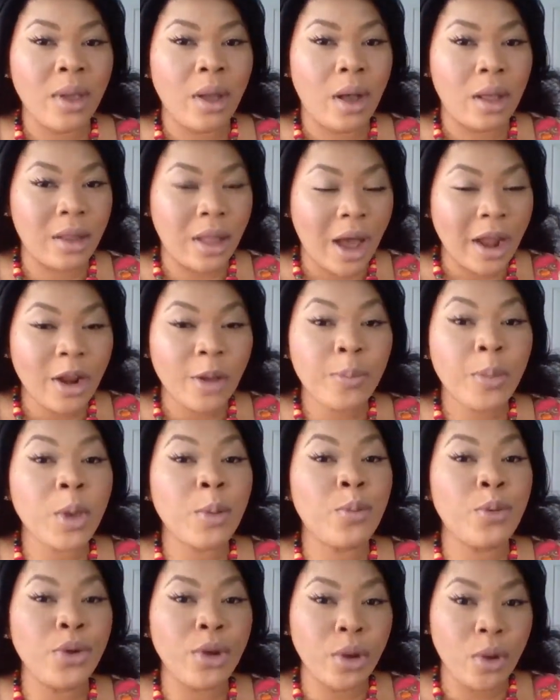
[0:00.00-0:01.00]
a lot of
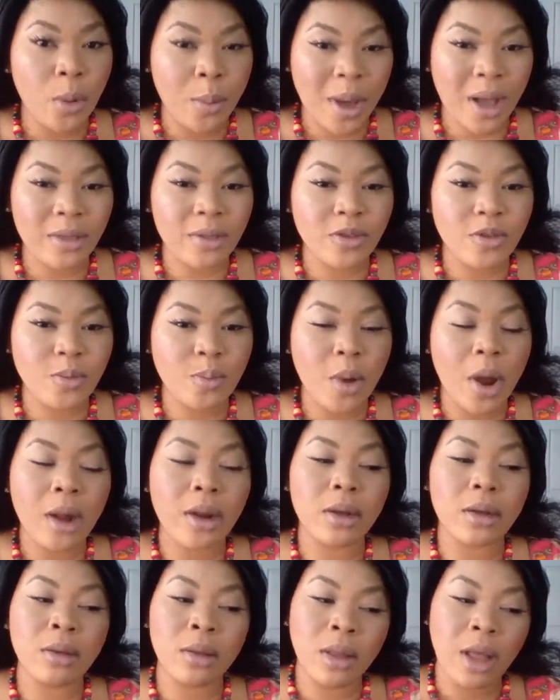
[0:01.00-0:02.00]
people know about this product.